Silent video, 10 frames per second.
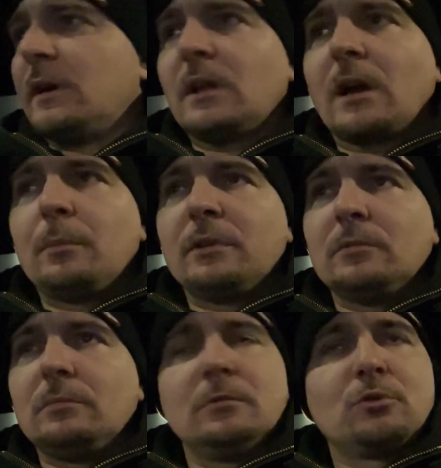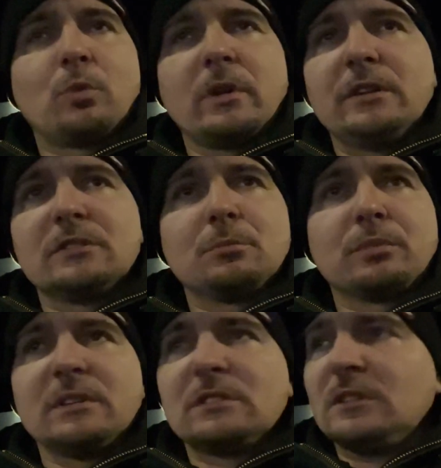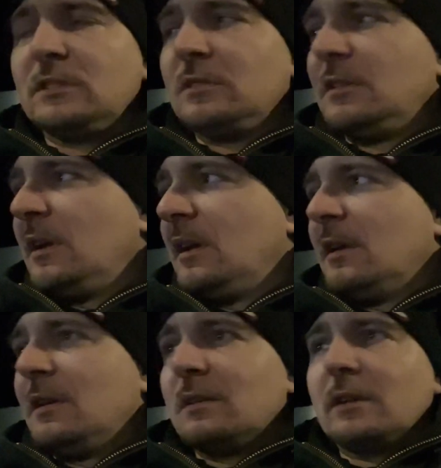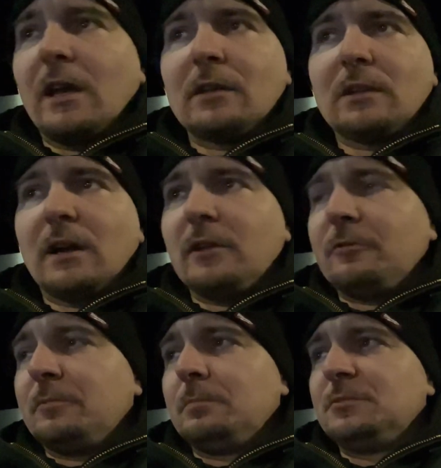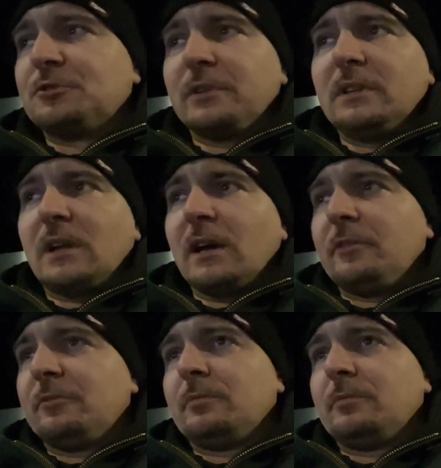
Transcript: Like, I've been 20 years in prison, gang life, street life.